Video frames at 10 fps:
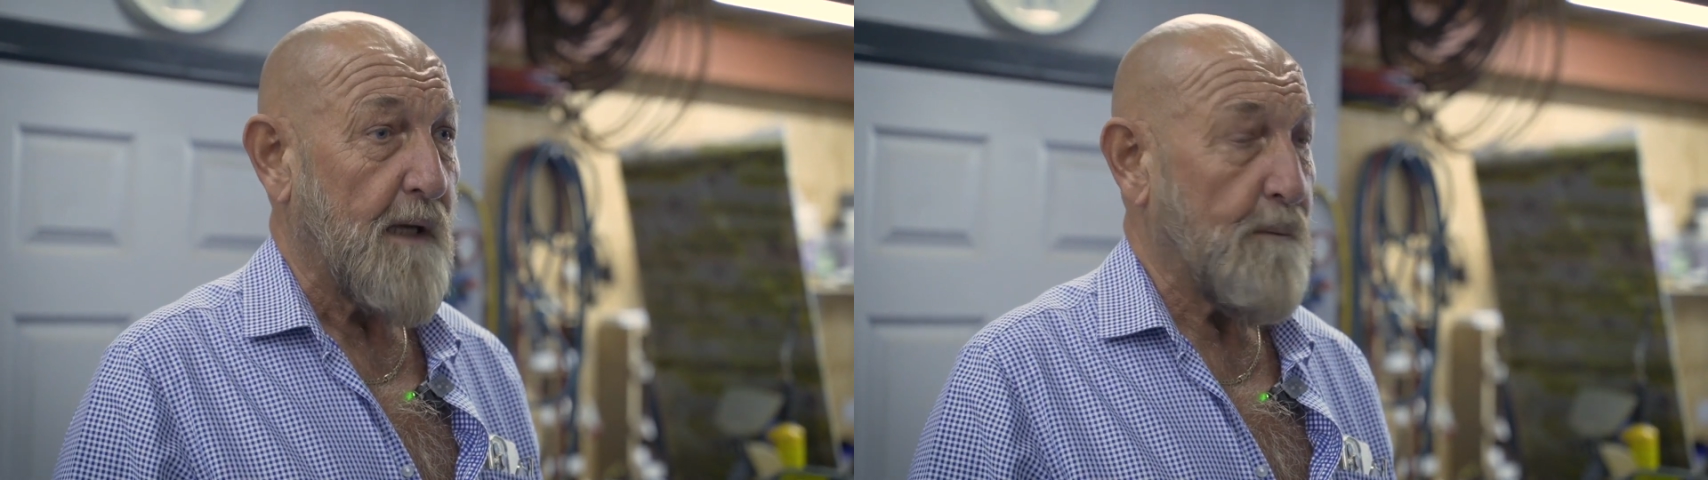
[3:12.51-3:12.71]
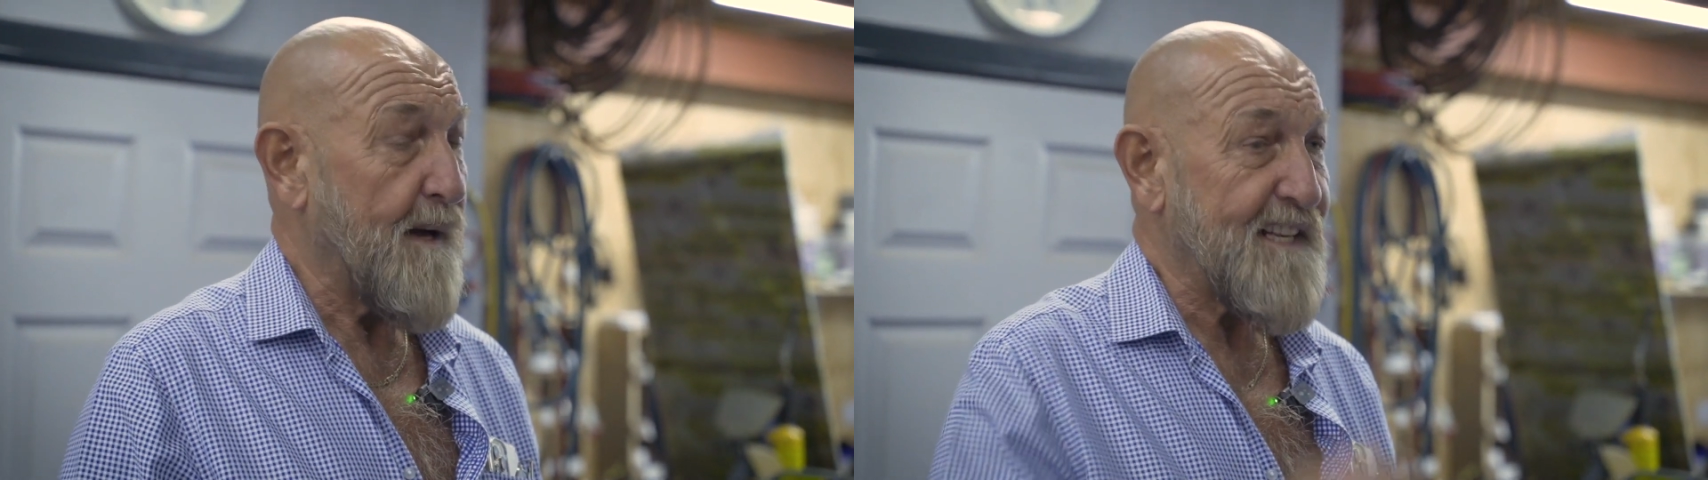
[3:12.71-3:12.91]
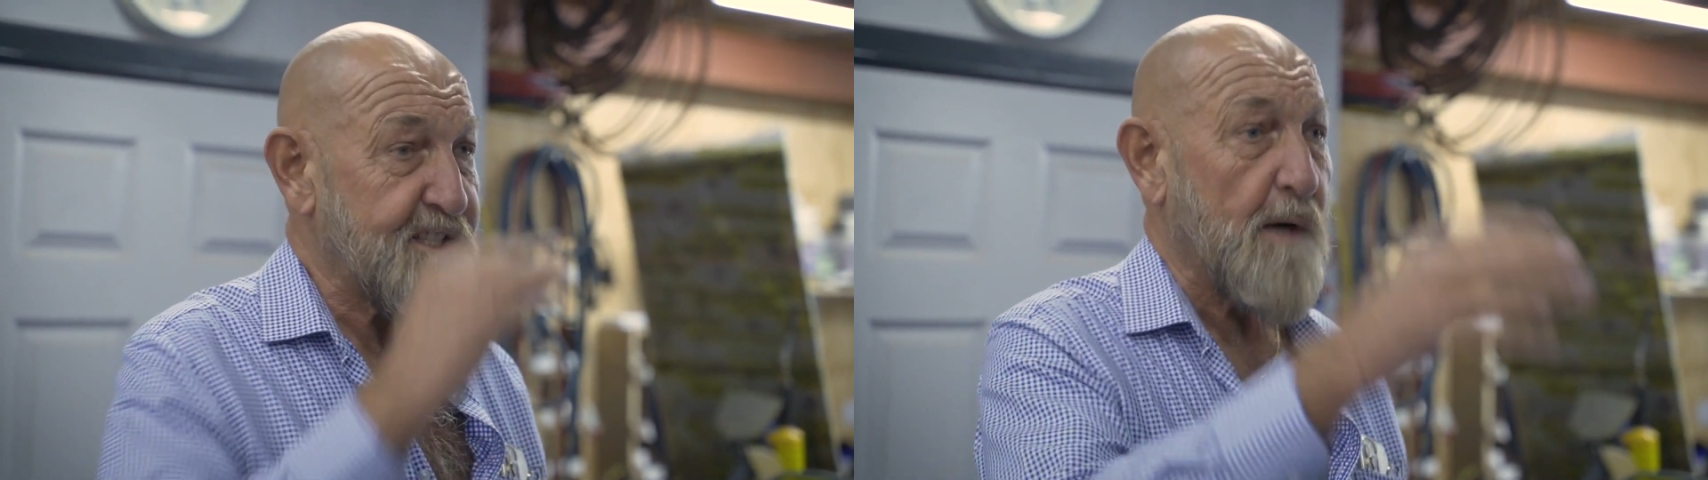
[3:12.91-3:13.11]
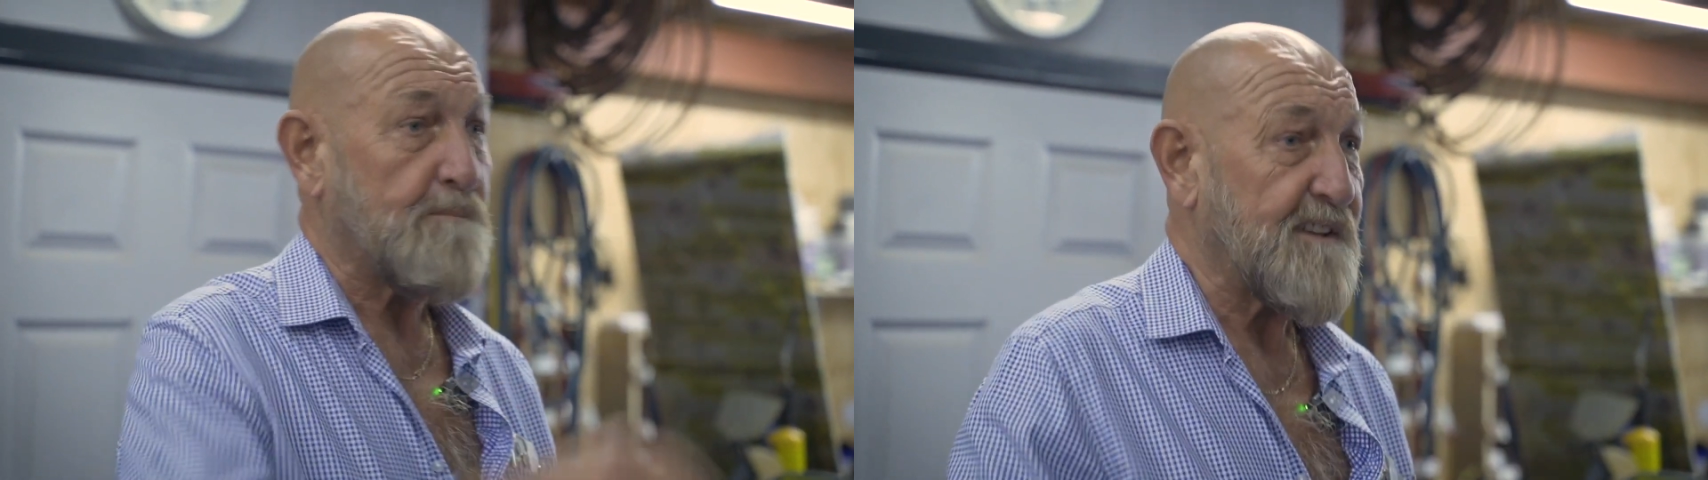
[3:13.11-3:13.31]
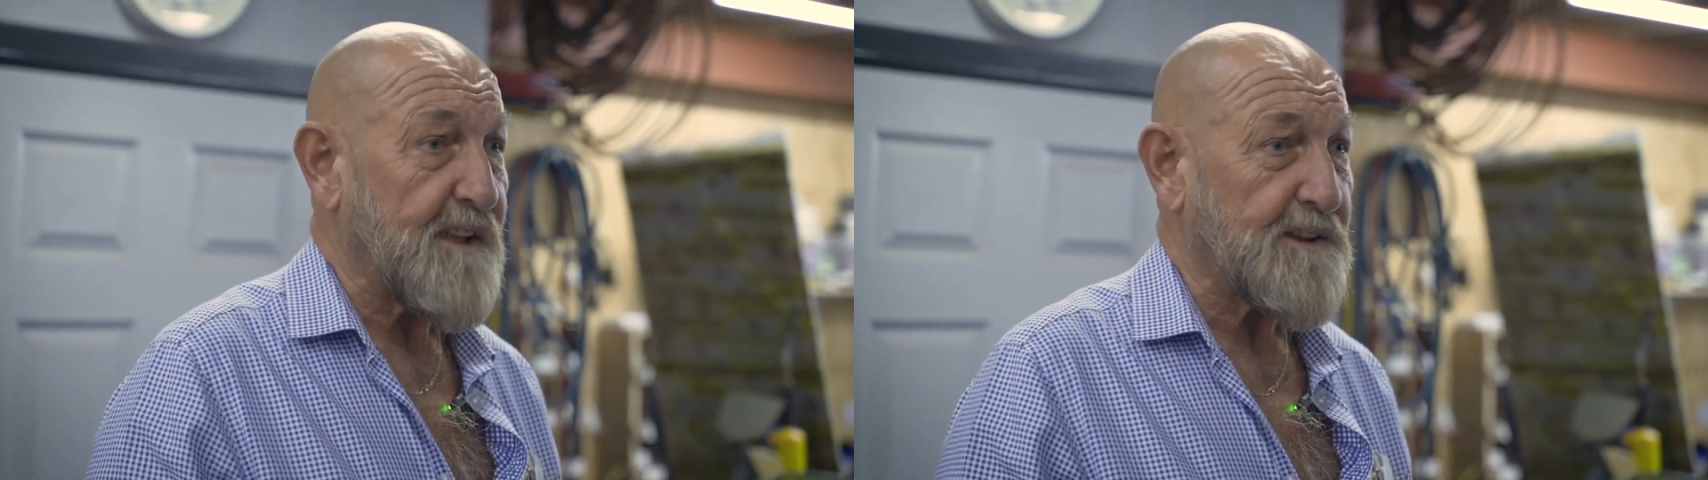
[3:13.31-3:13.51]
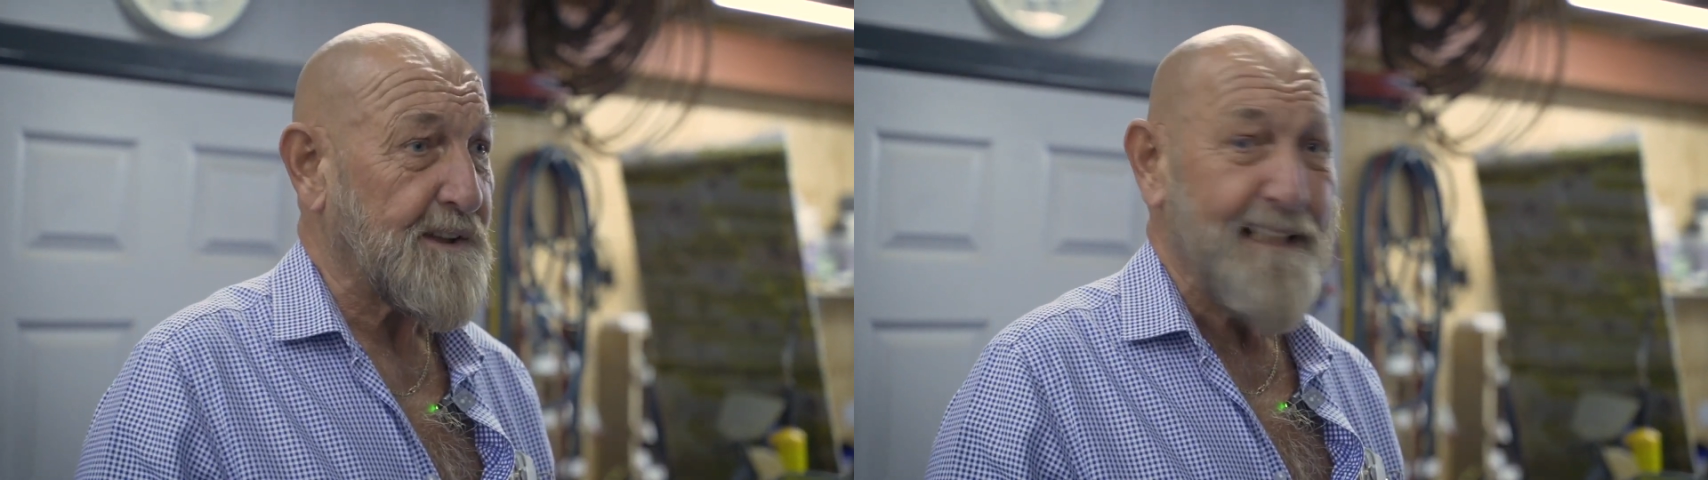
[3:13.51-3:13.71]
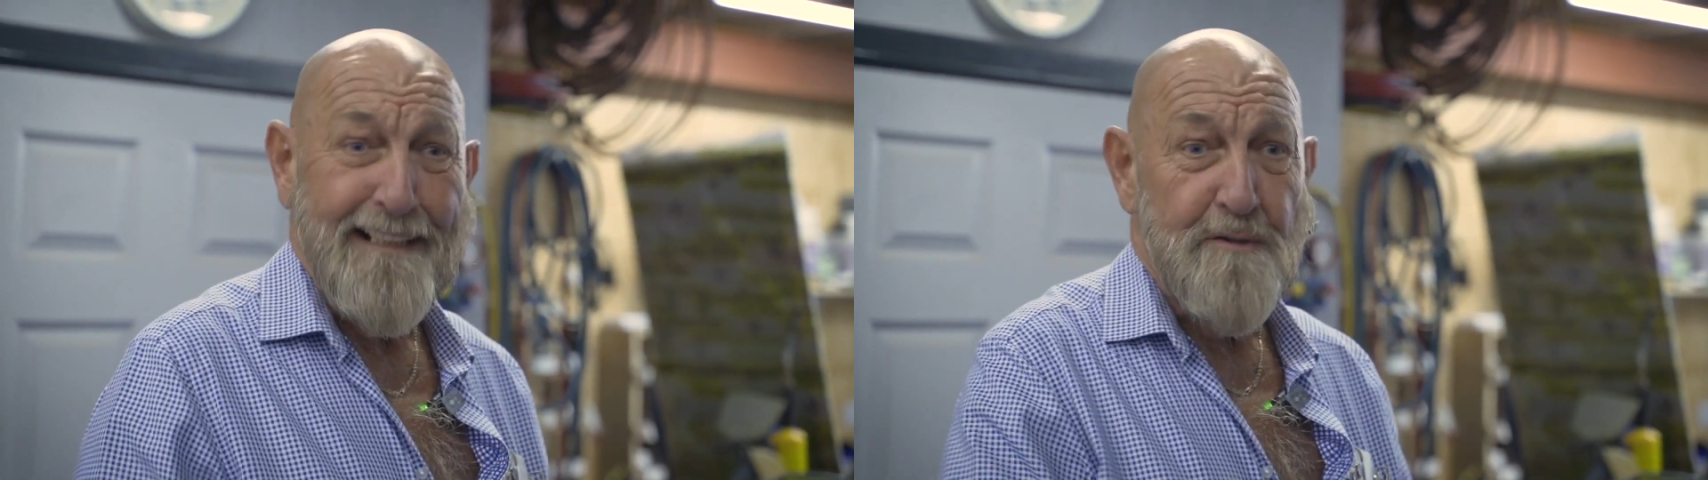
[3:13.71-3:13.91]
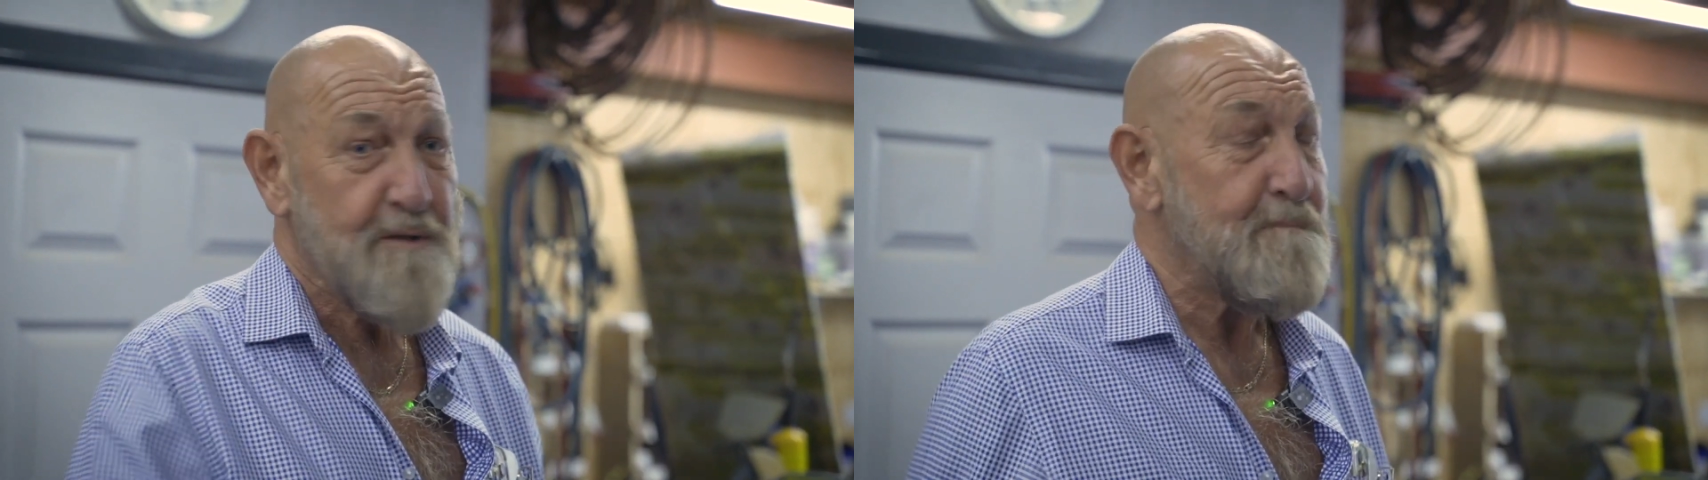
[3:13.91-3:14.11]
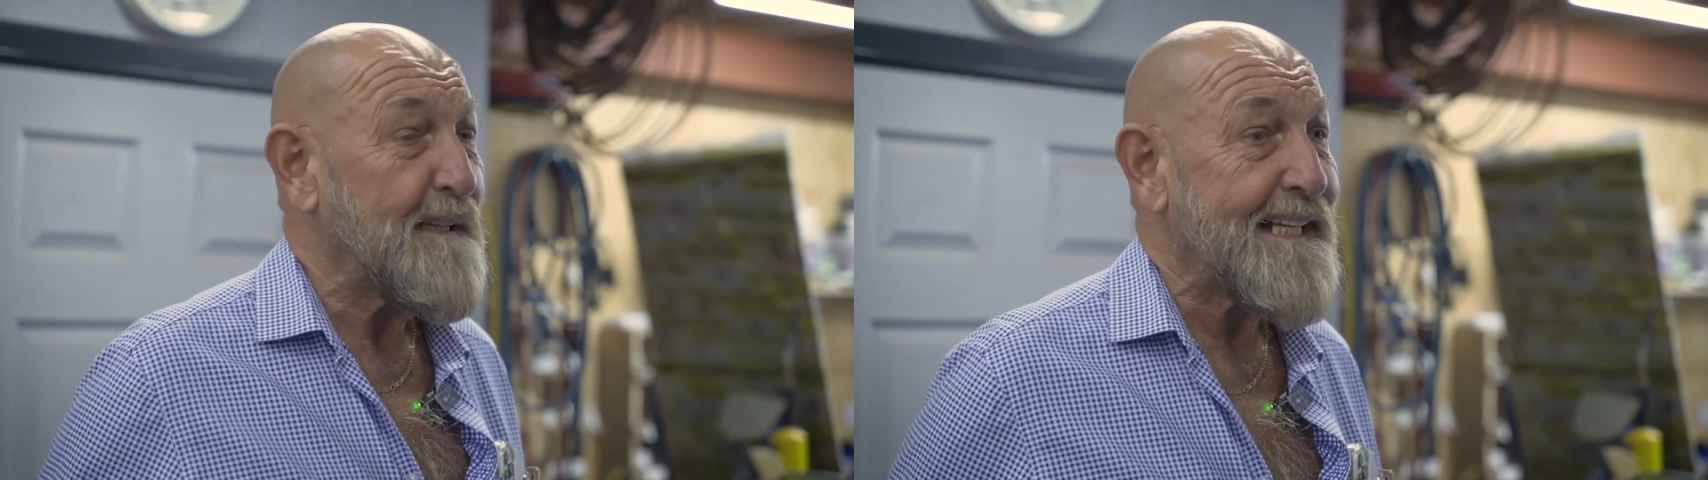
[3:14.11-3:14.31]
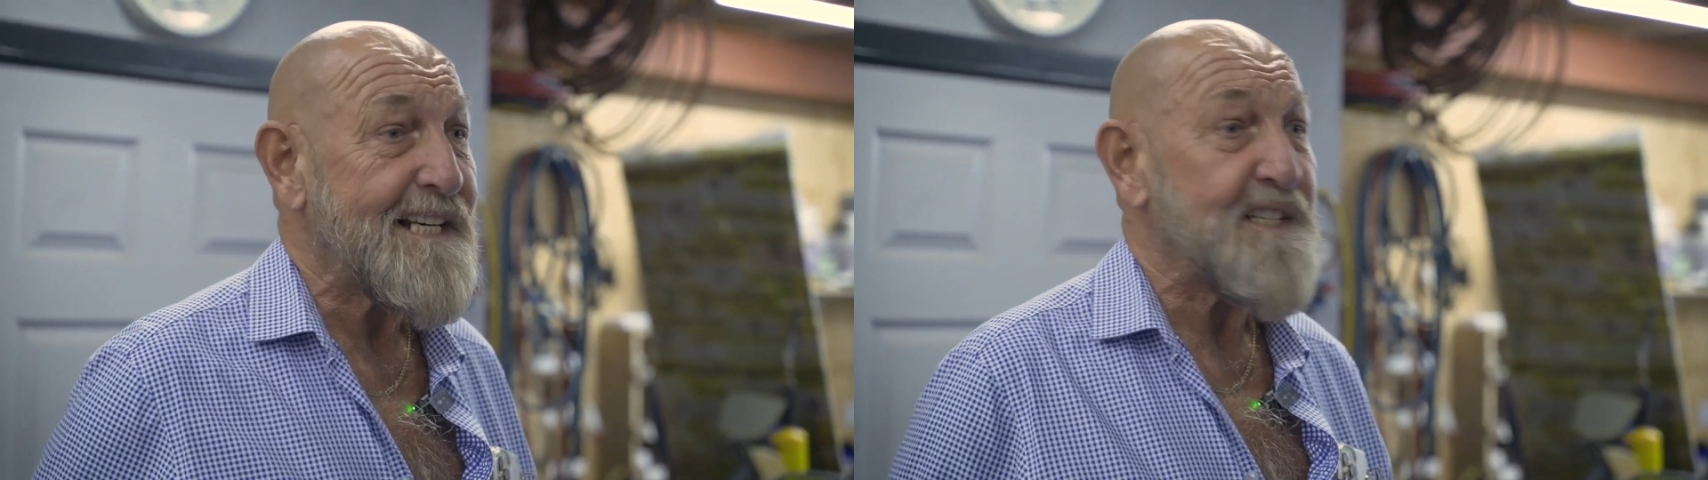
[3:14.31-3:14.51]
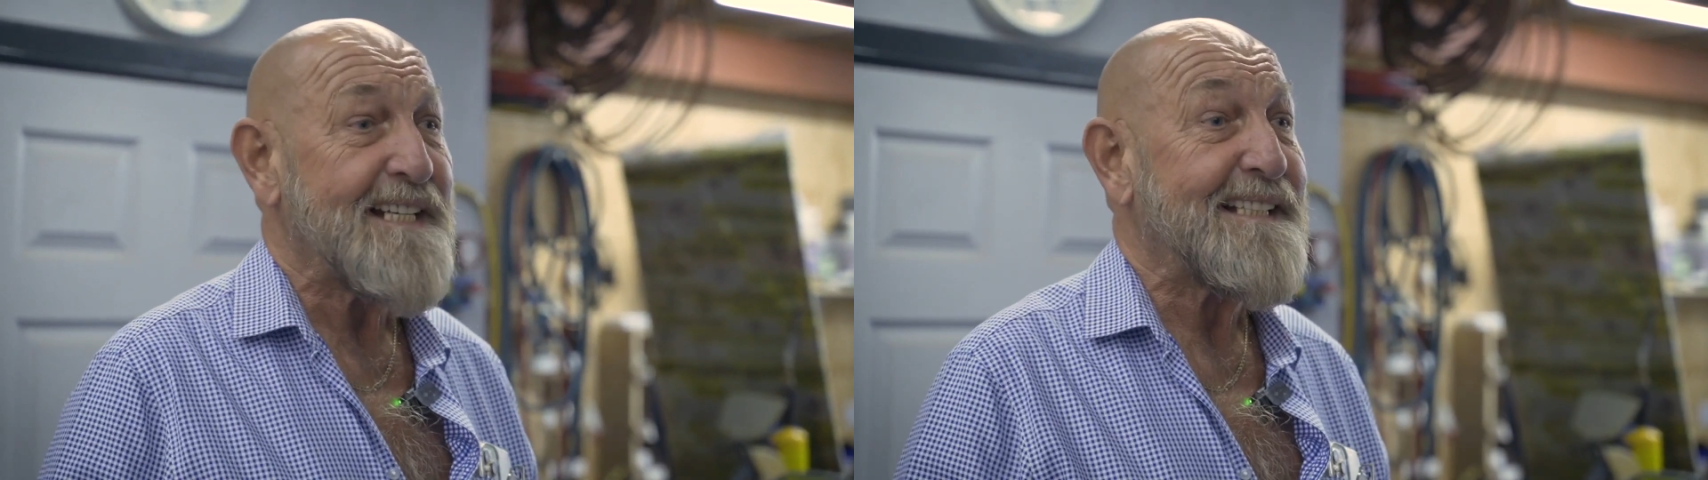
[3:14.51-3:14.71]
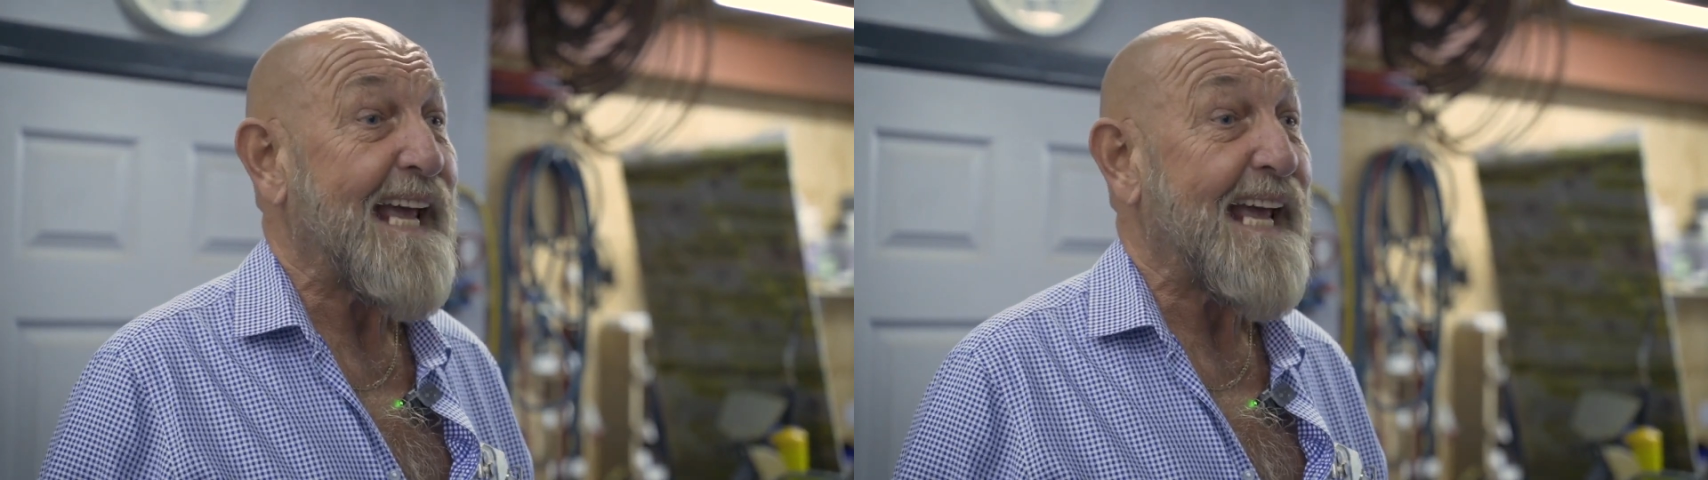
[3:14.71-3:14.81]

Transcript: When they stop production, they lose millions in